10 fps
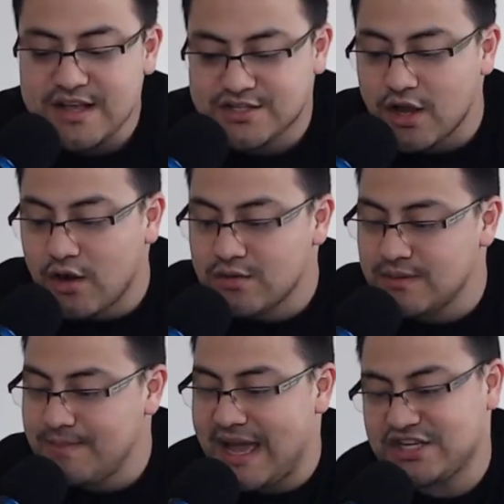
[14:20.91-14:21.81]

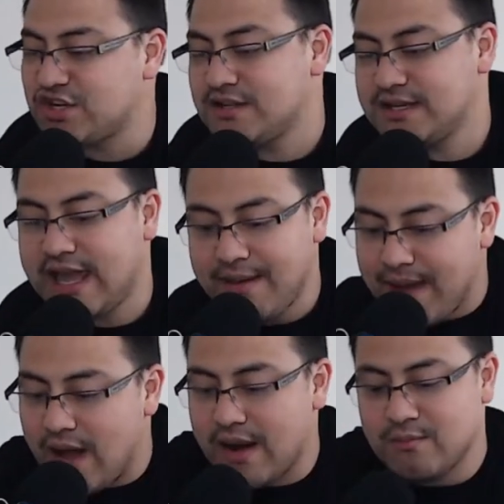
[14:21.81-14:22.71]
So Magic Johnson came
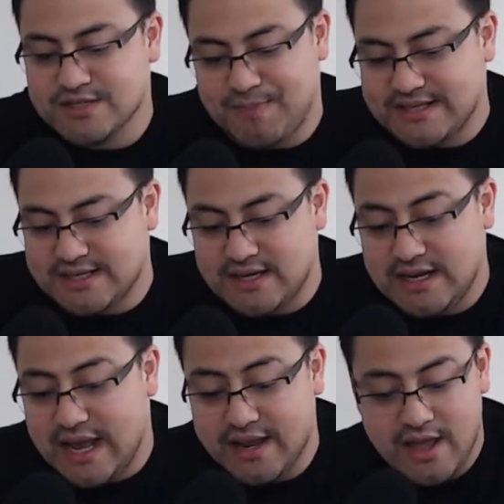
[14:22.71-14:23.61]
out and was
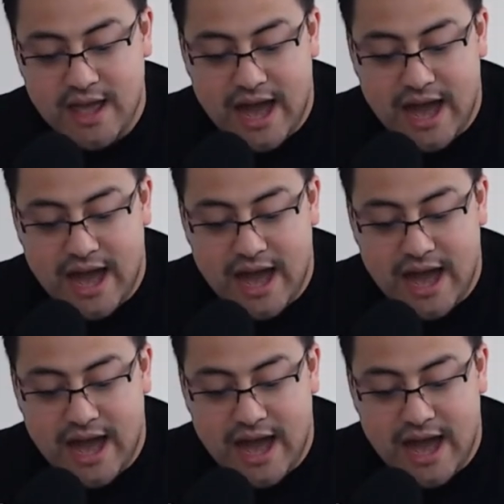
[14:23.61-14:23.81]
basically like,